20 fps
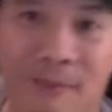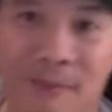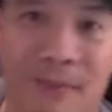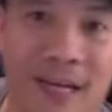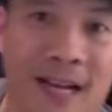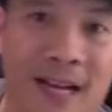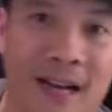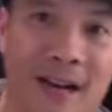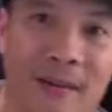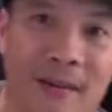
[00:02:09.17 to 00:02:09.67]

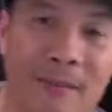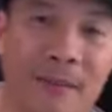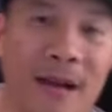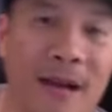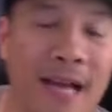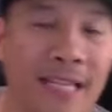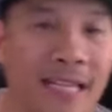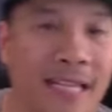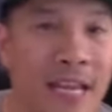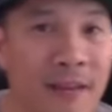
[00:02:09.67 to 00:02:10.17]
But
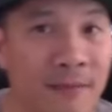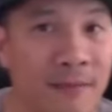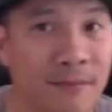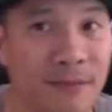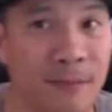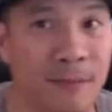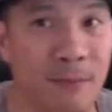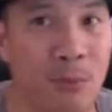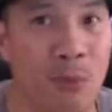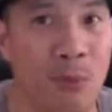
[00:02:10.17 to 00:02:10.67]
I gave him
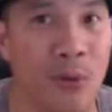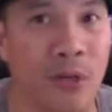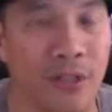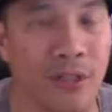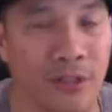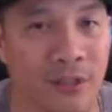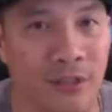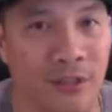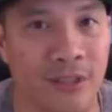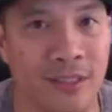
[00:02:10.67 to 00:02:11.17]
some
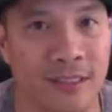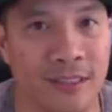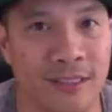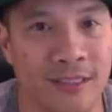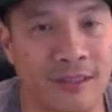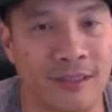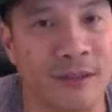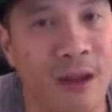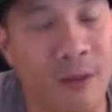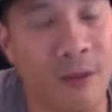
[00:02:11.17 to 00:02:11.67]
pointers,
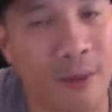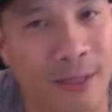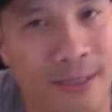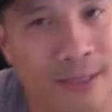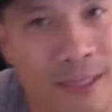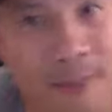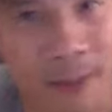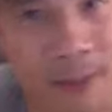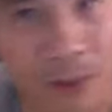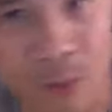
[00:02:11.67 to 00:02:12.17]
I want to
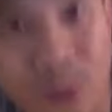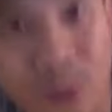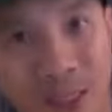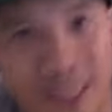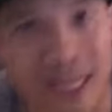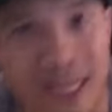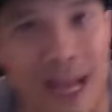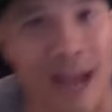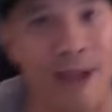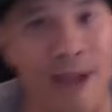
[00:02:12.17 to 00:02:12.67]
say about a week
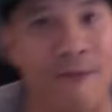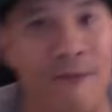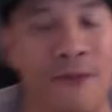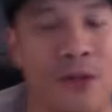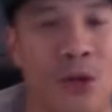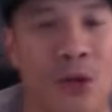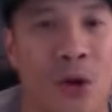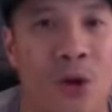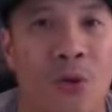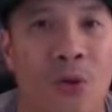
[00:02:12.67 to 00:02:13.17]
and a half
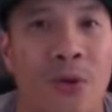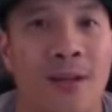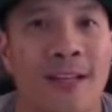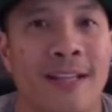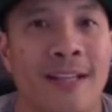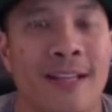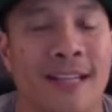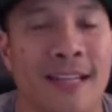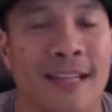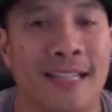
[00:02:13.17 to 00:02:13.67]
ago,
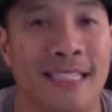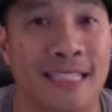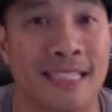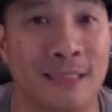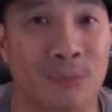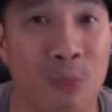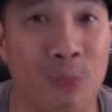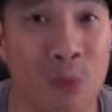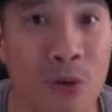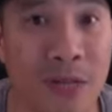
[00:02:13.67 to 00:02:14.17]
and
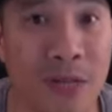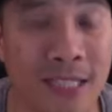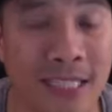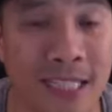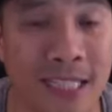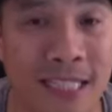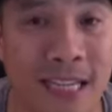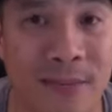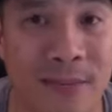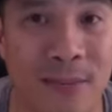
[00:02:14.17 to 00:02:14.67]
this morning
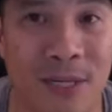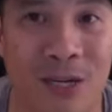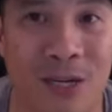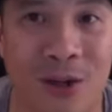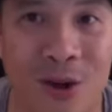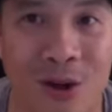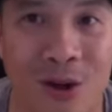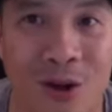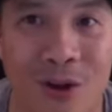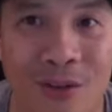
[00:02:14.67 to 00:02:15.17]
he gave me a
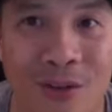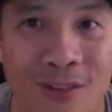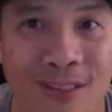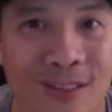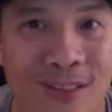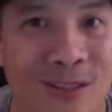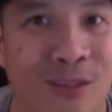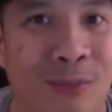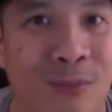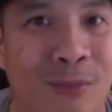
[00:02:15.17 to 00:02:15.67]
call,
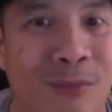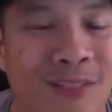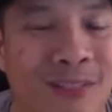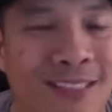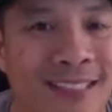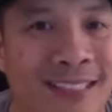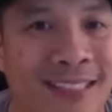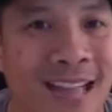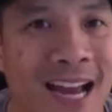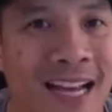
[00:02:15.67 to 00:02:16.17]
super
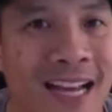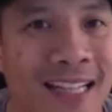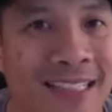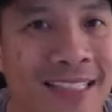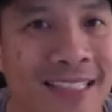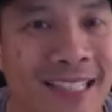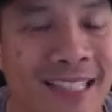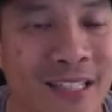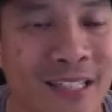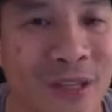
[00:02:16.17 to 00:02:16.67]
excited,
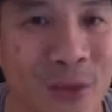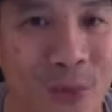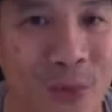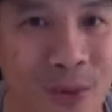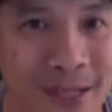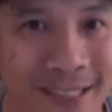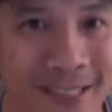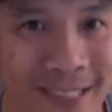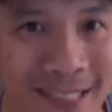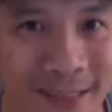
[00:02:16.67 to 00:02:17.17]
said, you know
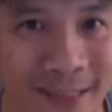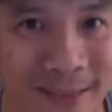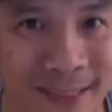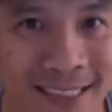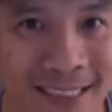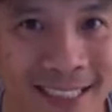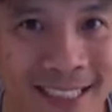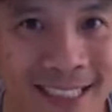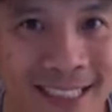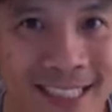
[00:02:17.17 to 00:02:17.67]
what,
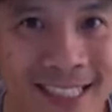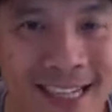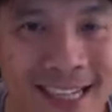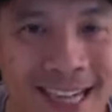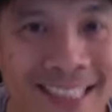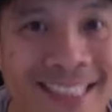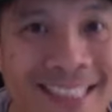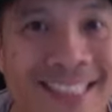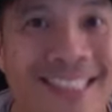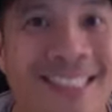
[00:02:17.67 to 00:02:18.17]
James?
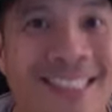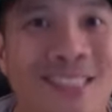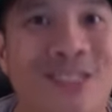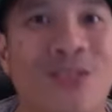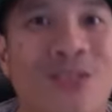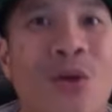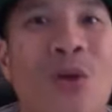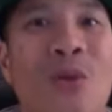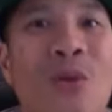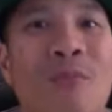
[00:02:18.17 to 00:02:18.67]
I just
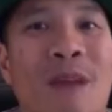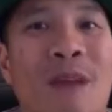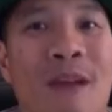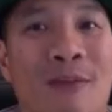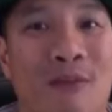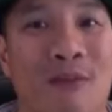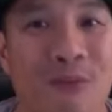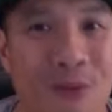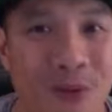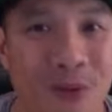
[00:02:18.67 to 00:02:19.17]
sold my
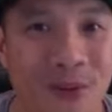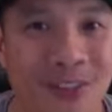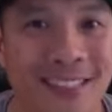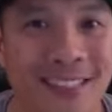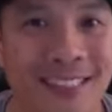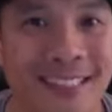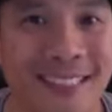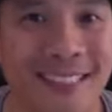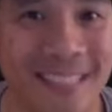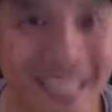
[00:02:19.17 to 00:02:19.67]

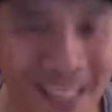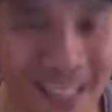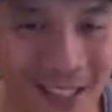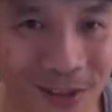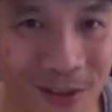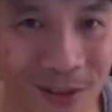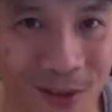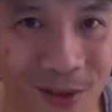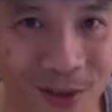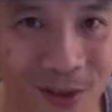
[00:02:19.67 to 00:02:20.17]
first
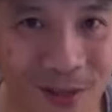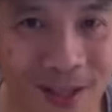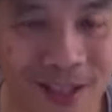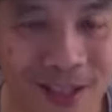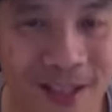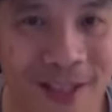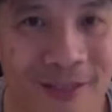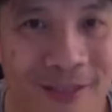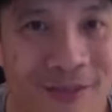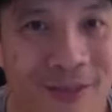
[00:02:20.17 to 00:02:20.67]
deal
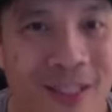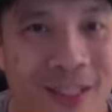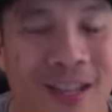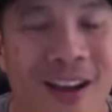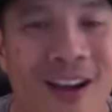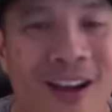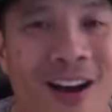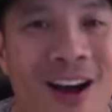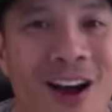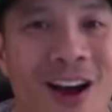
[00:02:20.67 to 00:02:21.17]

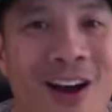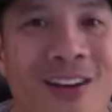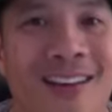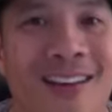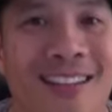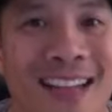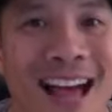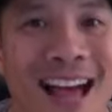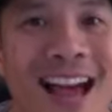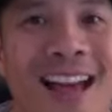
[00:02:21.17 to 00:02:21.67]
via
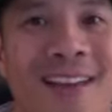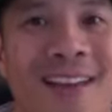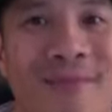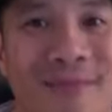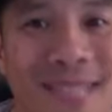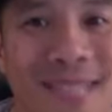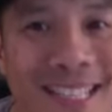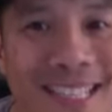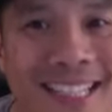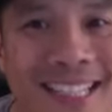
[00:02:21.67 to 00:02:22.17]
online
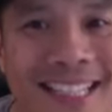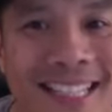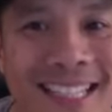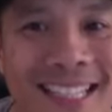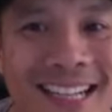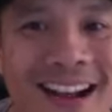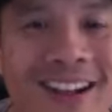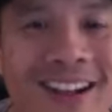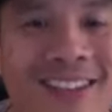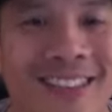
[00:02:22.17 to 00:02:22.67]

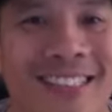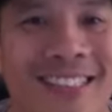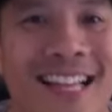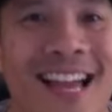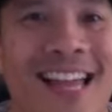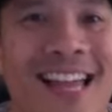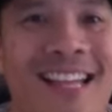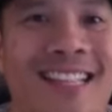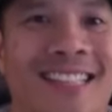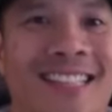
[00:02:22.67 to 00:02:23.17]
meeting. I was
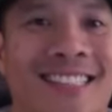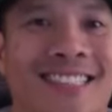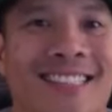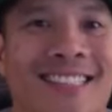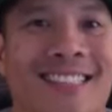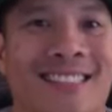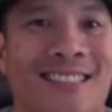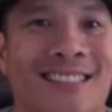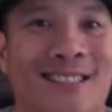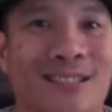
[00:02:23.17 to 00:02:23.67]
like
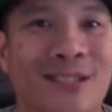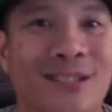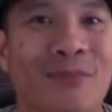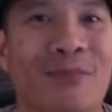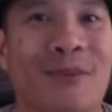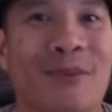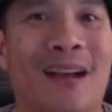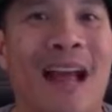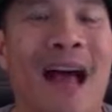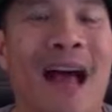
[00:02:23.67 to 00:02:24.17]

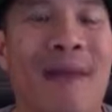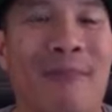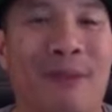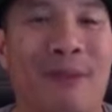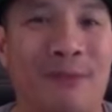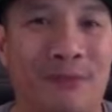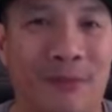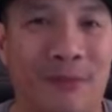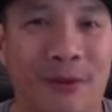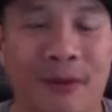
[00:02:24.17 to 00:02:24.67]
super
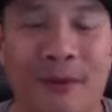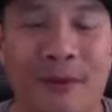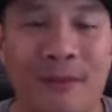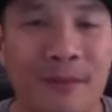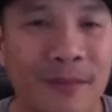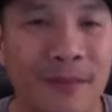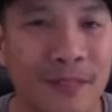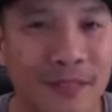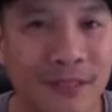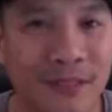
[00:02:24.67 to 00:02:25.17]
happy for him.